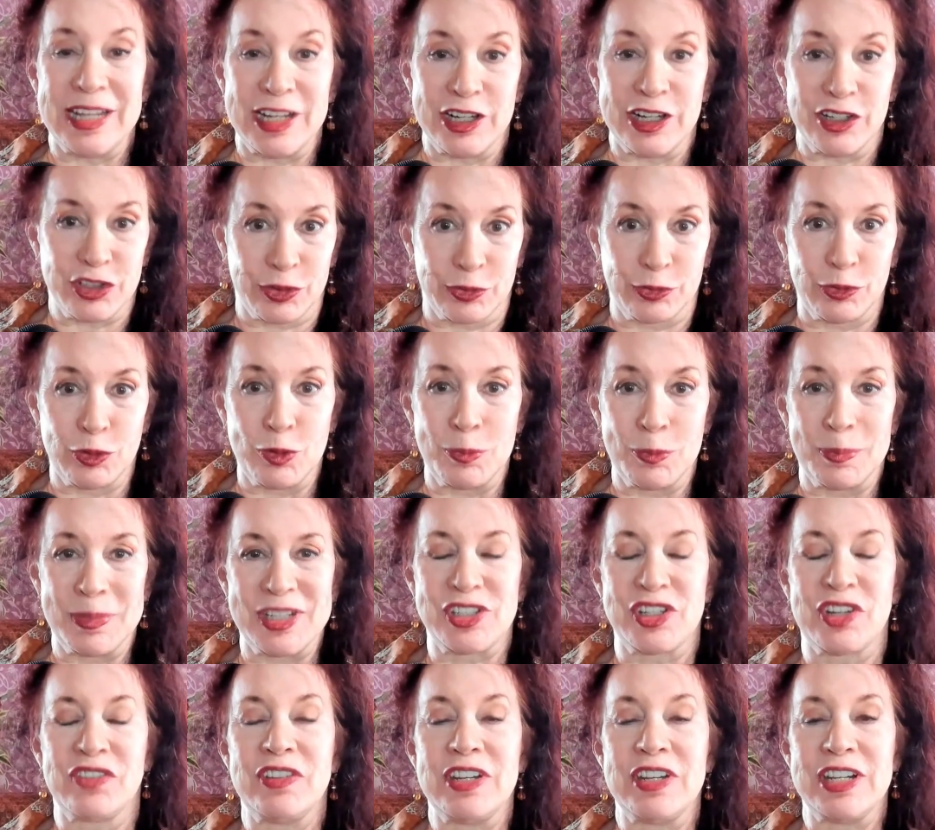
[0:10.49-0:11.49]
each group
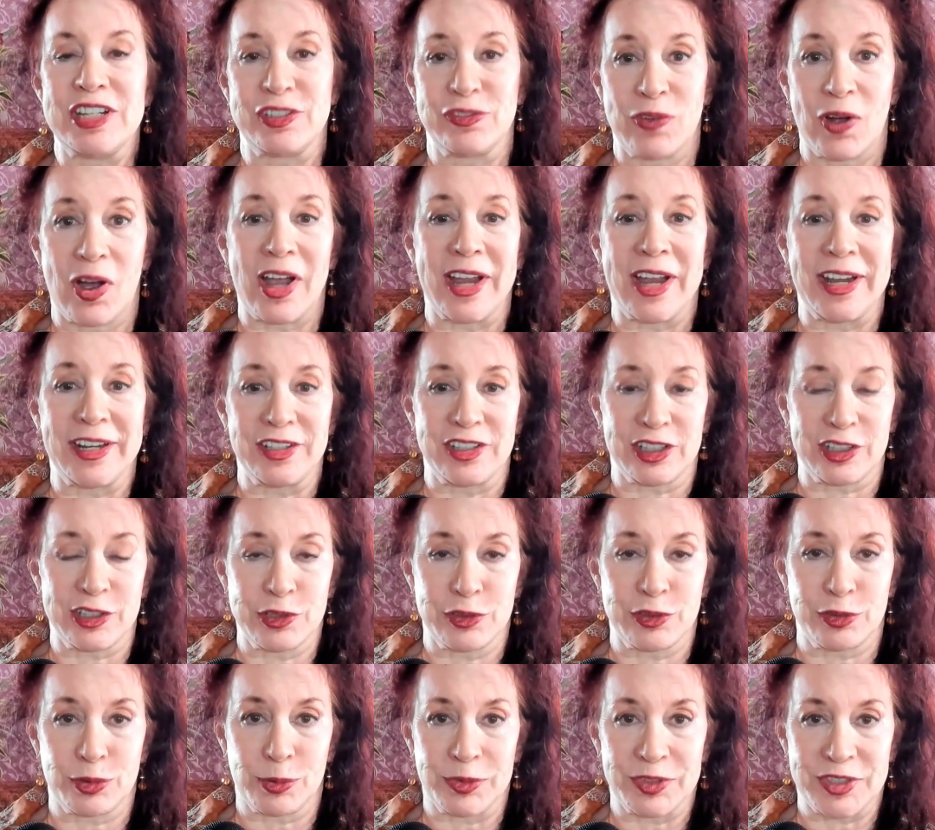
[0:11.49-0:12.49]
is vying to
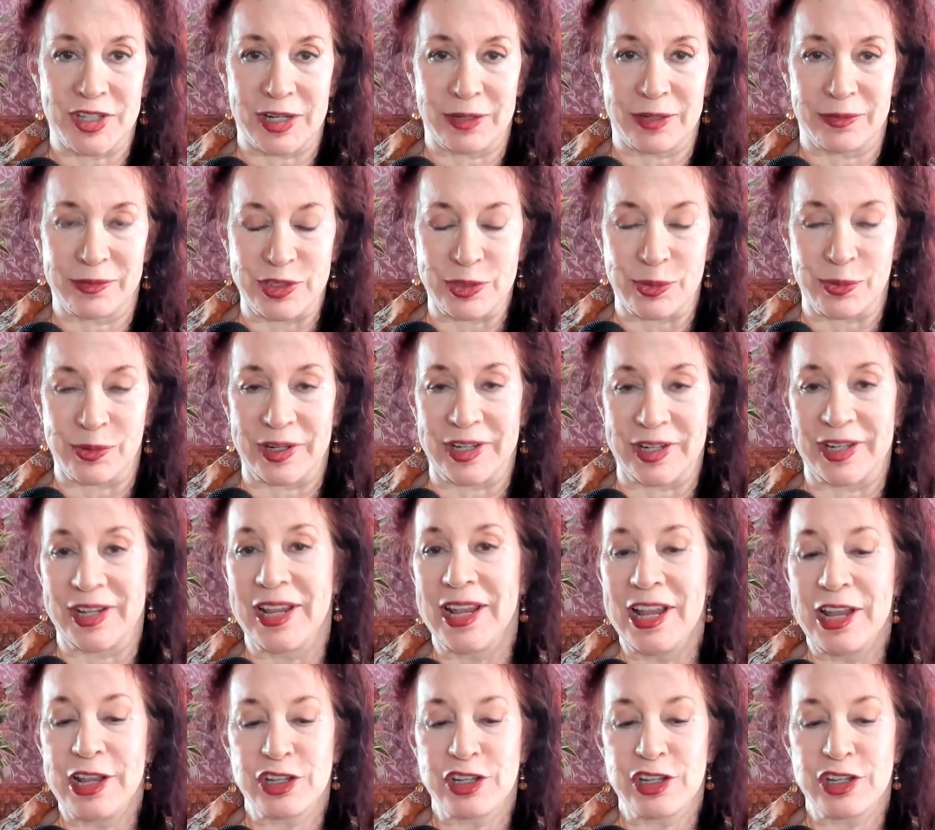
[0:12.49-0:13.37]
control territory?